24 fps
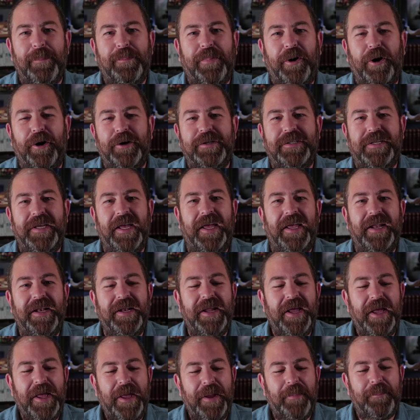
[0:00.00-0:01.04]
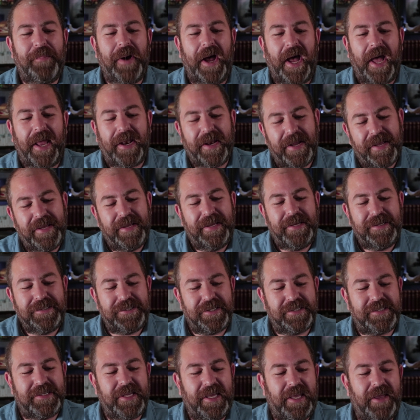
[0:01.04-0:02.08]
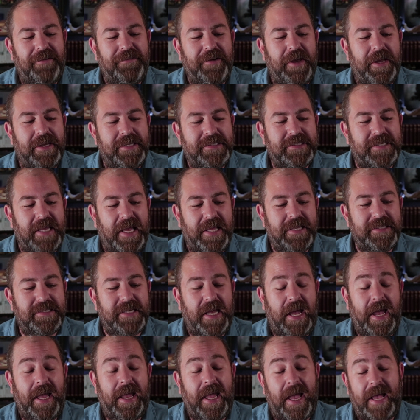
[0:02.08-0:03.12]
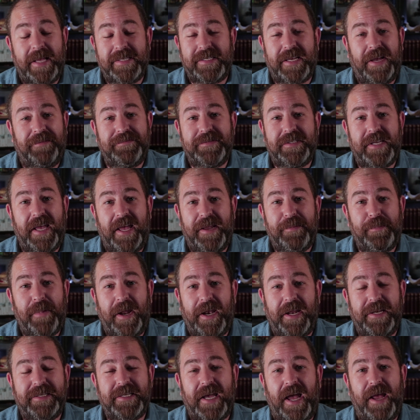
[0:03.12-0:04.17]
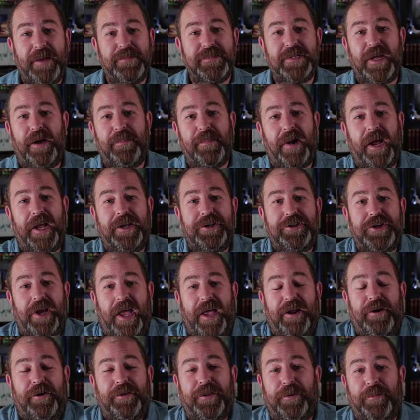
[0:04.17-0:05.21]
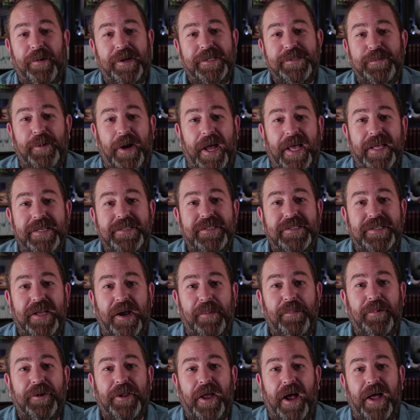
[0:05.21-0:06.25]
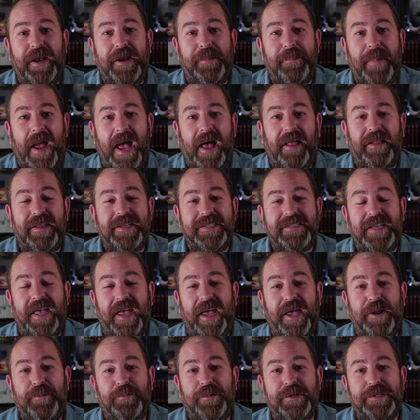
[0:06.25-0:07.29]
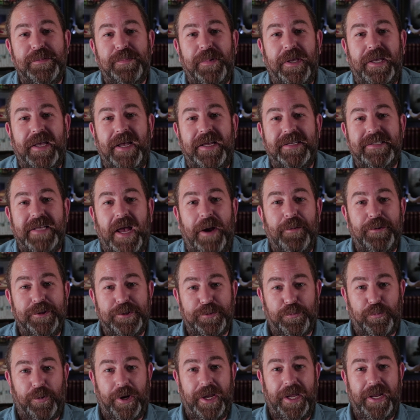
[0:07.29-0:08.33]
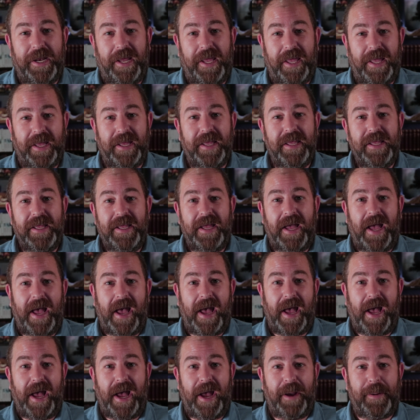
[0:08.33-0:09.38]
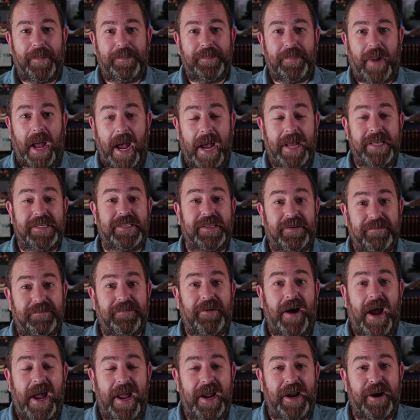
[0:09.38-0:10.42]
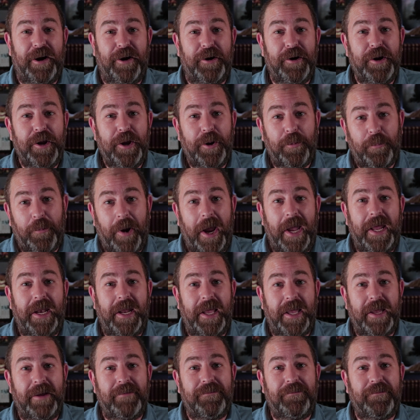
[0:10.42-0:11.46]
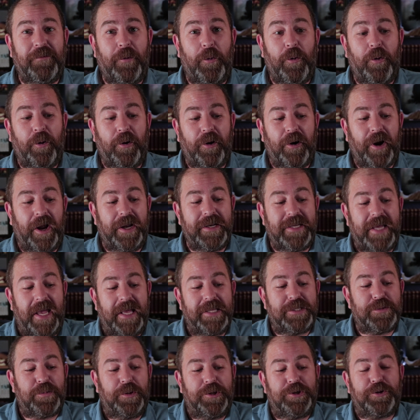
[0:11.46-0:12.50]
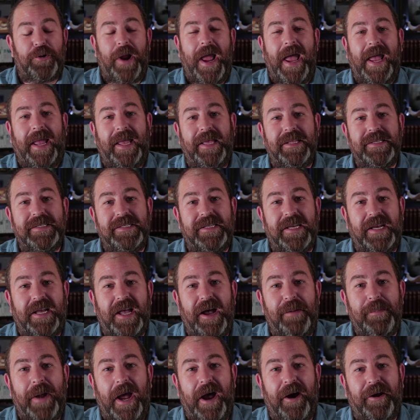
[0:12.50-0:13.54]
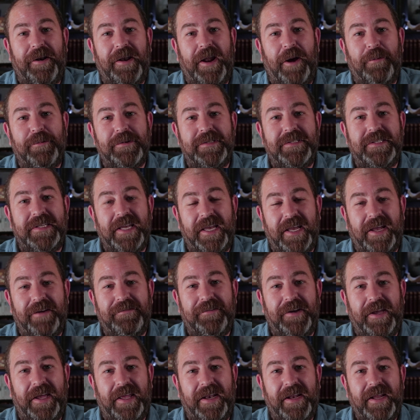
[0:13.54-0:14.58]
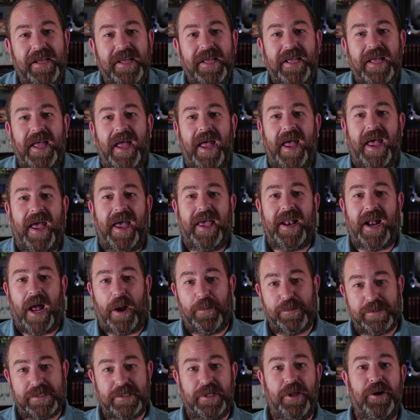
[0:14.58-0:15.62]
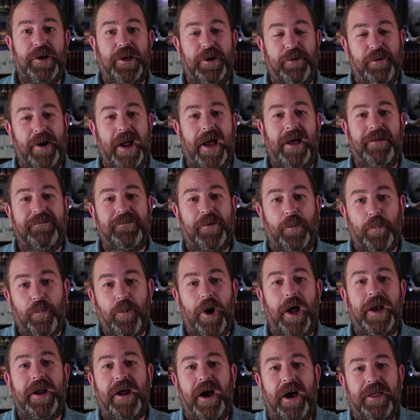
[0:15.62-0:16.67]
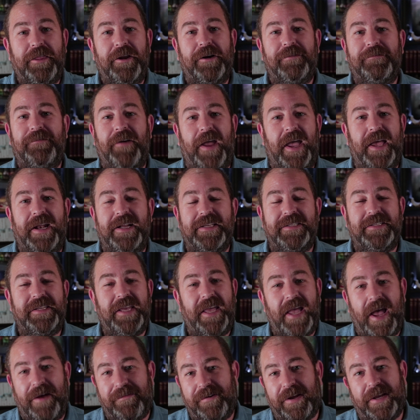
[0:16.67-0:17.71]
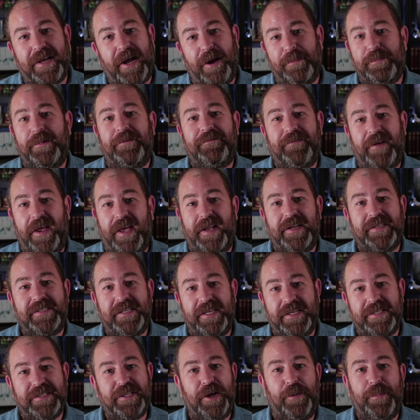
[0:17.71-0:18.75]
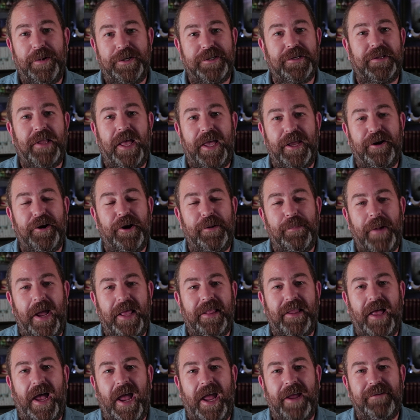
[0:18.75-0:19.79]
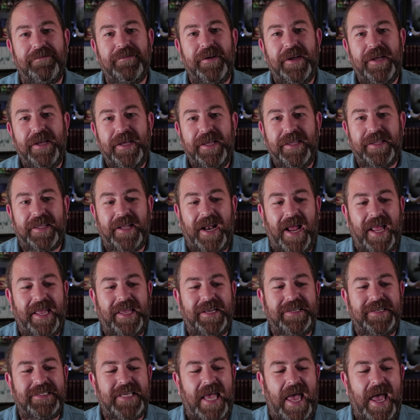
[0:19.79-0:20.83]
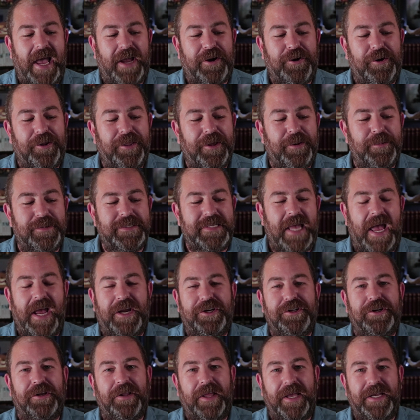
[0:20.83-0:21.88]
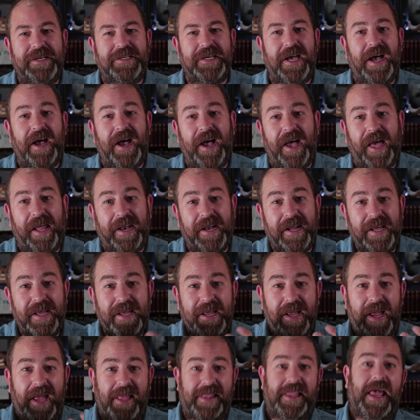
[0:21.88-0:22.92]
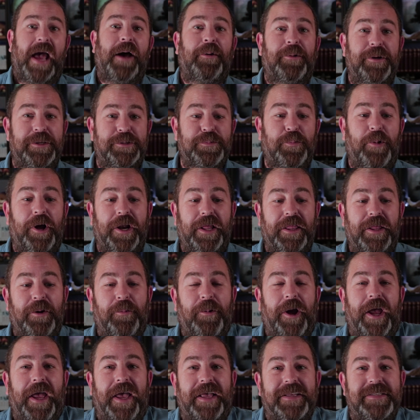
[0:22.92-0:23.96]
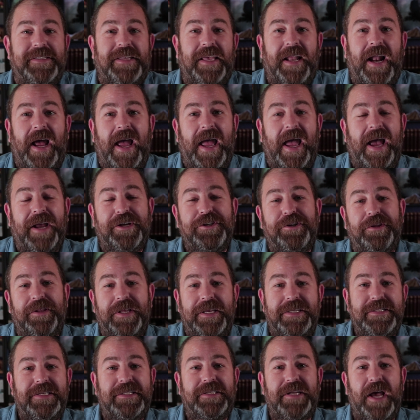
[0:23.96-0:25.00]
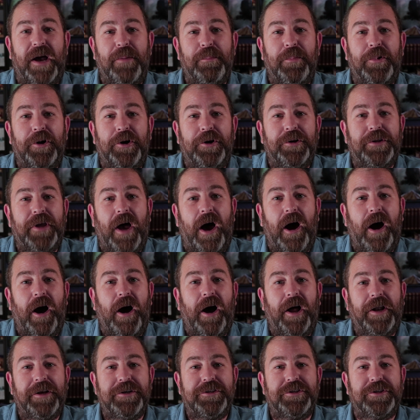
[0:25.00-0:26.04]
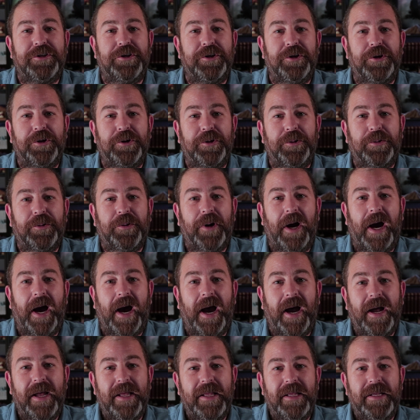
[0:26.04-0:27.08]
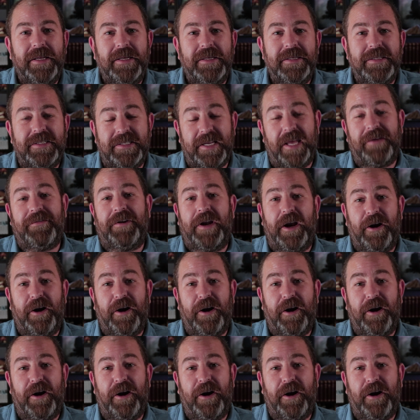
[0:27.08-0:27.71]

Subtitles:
person, but just to give you a sense, as I've said many times on my channel, the reason why I stumbled onto Malazan was because I was reading Ice and Fire, waiting for A Dance with Dragons to come out, and I was sick of it, and I was looking around for what other fantasy, having come to fantasy so much later in my life, that I could tackle that was actually done, and that was one of the ways that I actually stumbled onto Steven